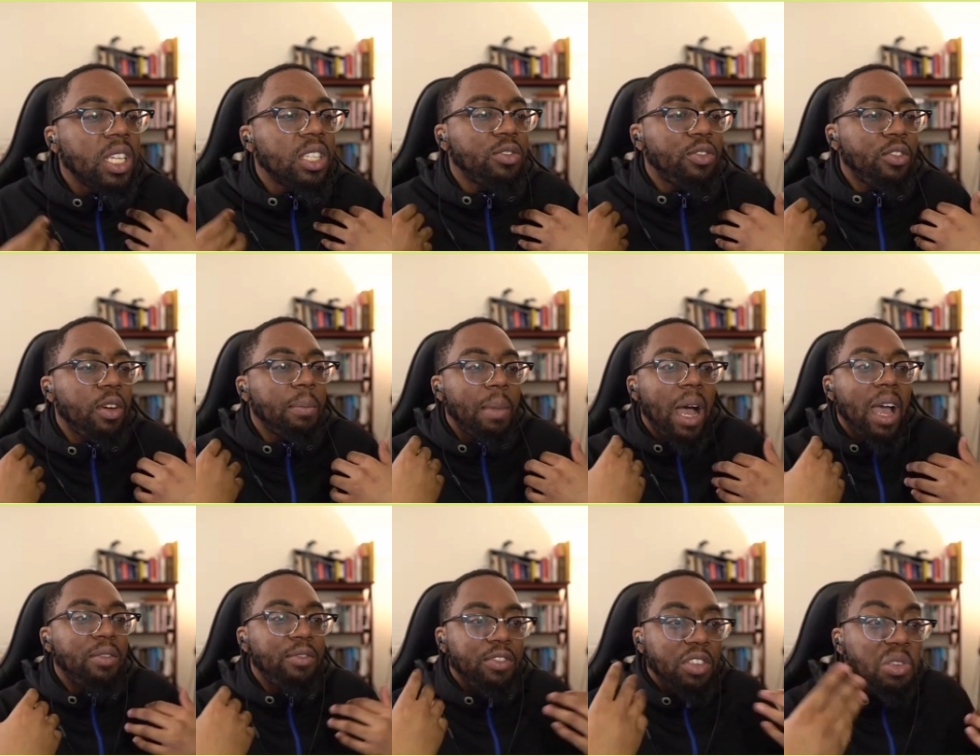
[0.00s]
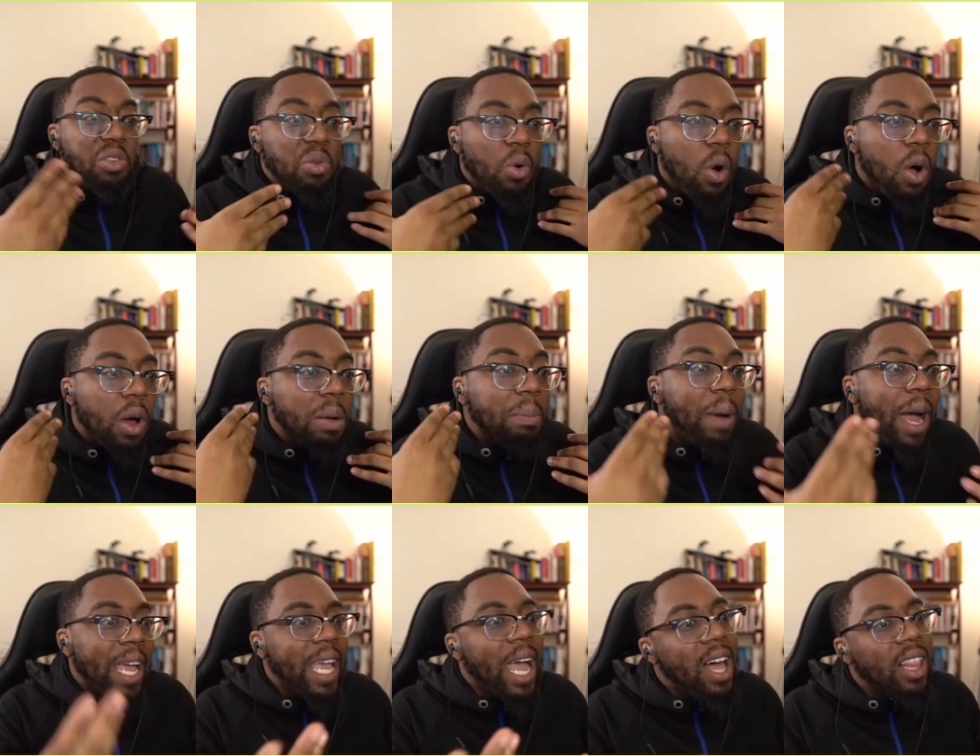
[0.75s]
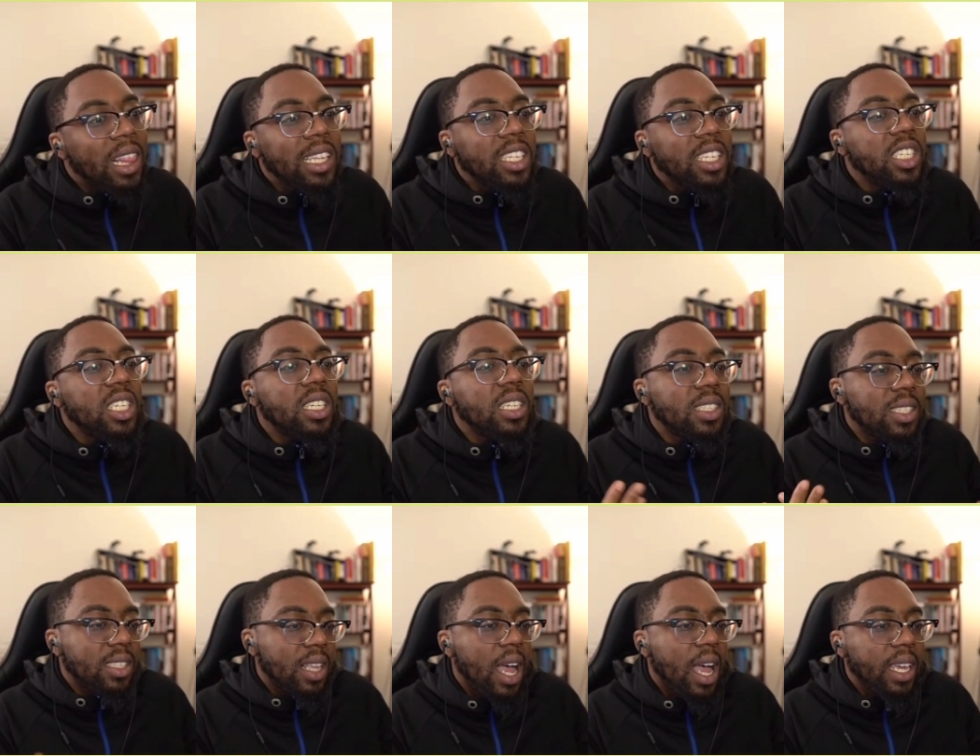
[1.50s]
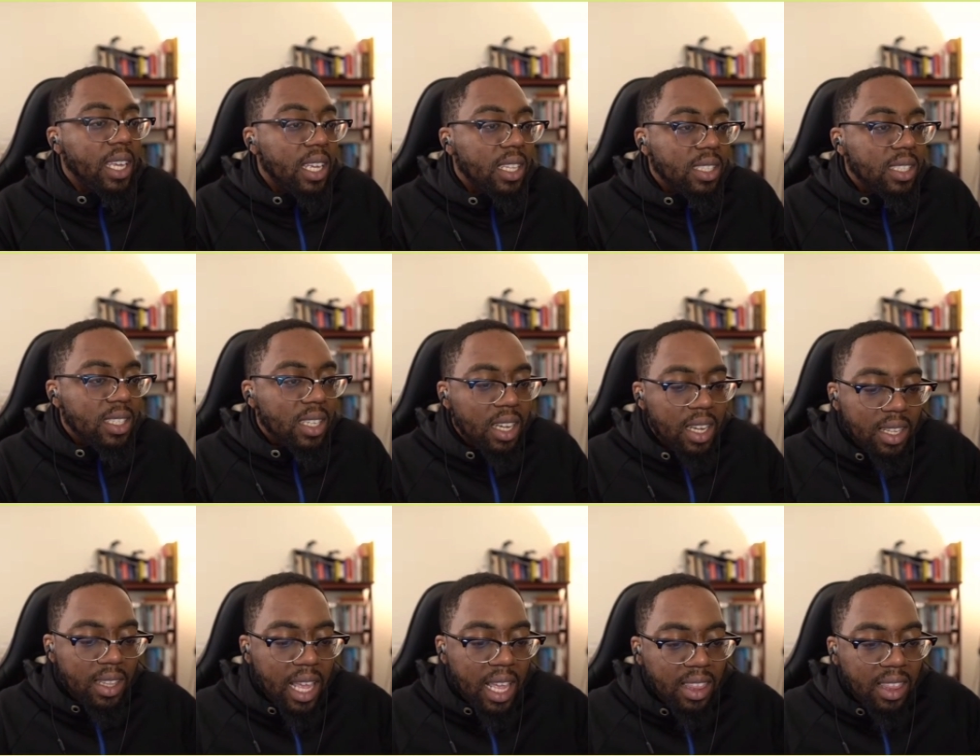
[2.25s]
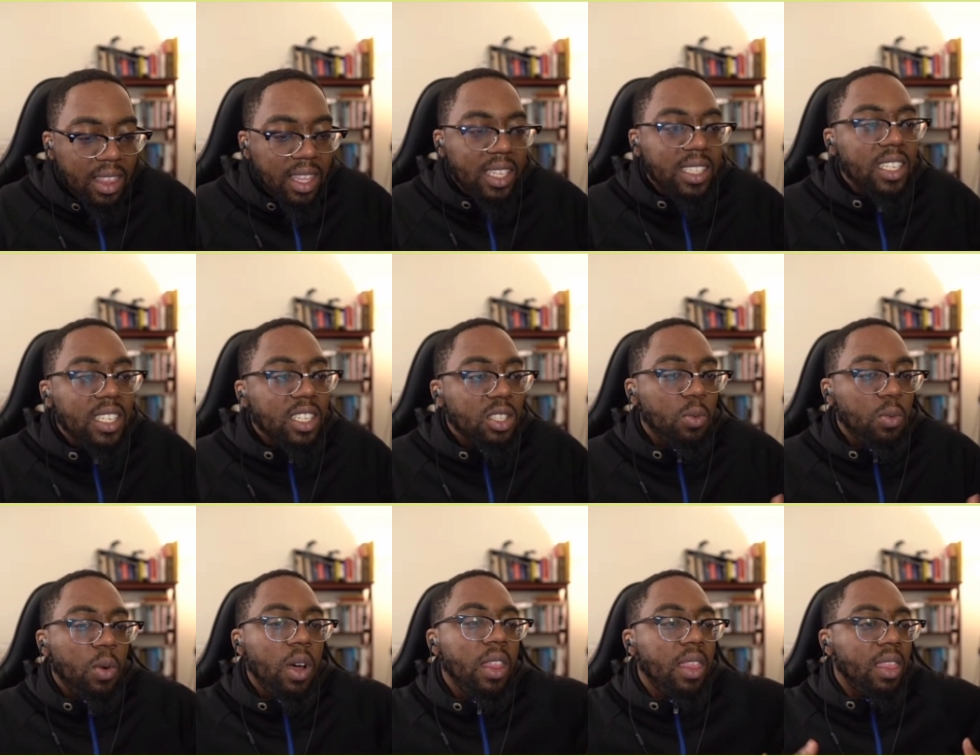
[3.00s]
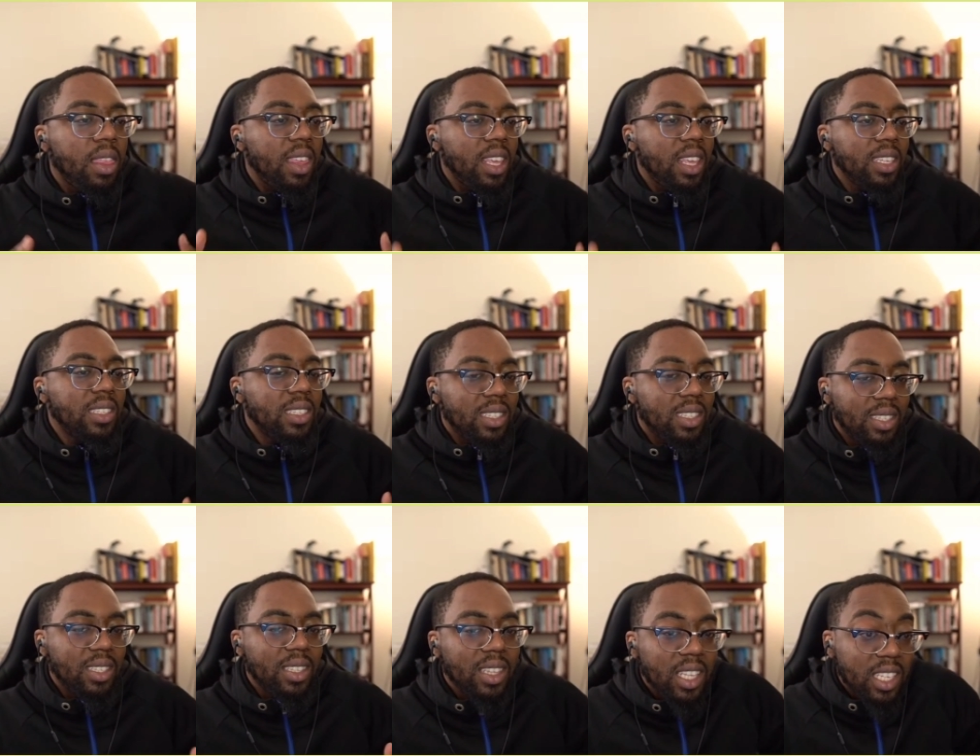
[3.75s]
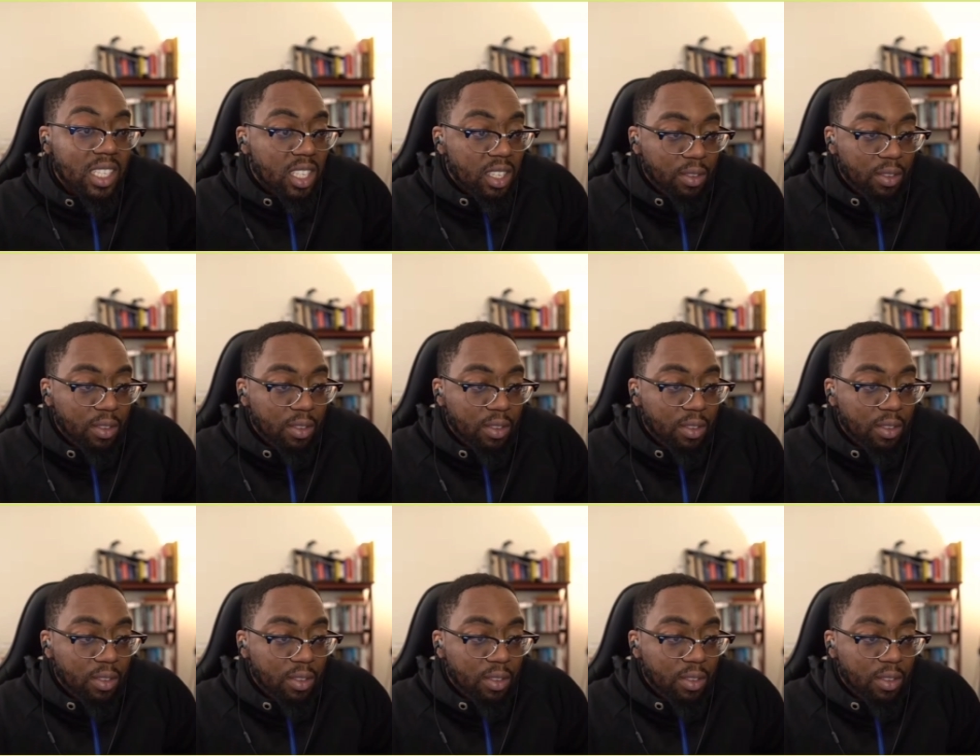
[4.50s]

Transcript: It's from my view on biology and science, that this is what this is